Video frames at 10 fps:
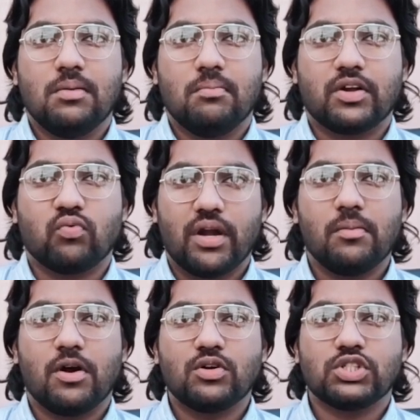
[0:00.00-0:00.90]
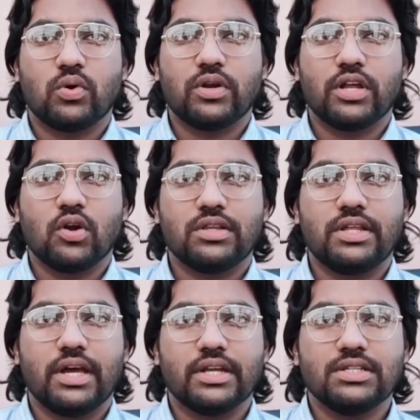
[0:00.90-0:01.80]
But what about storing all
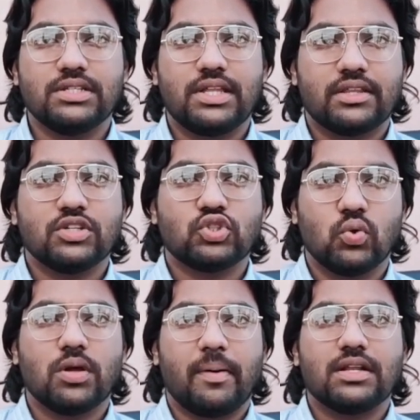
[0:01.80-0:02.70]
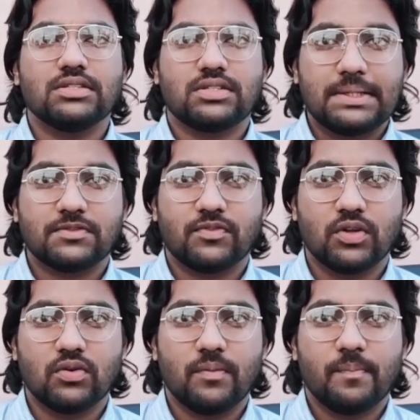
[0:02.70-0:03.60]
the energy that the solar panels trust for you?